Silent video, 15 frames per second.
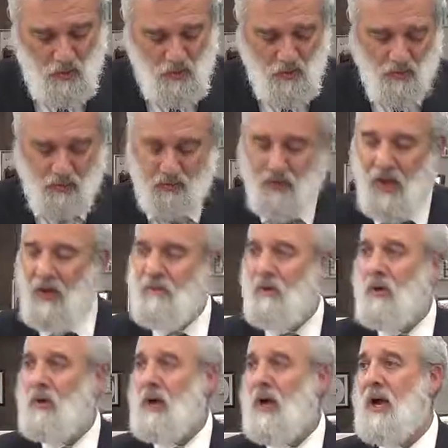who thought of
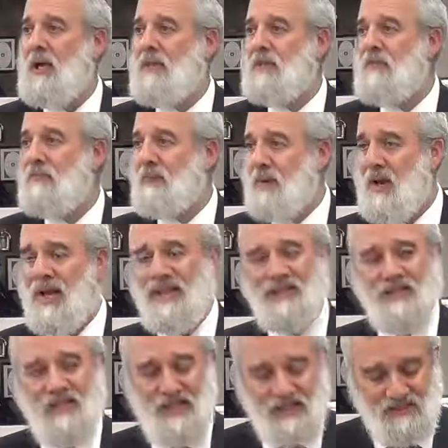all kinds of
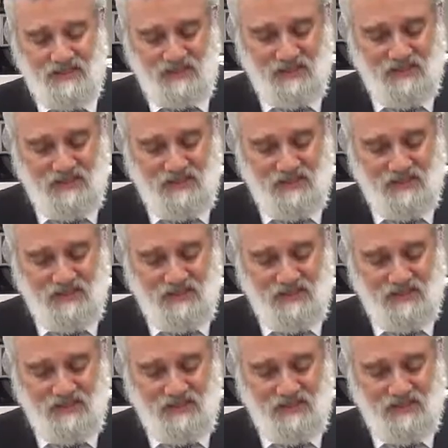plots against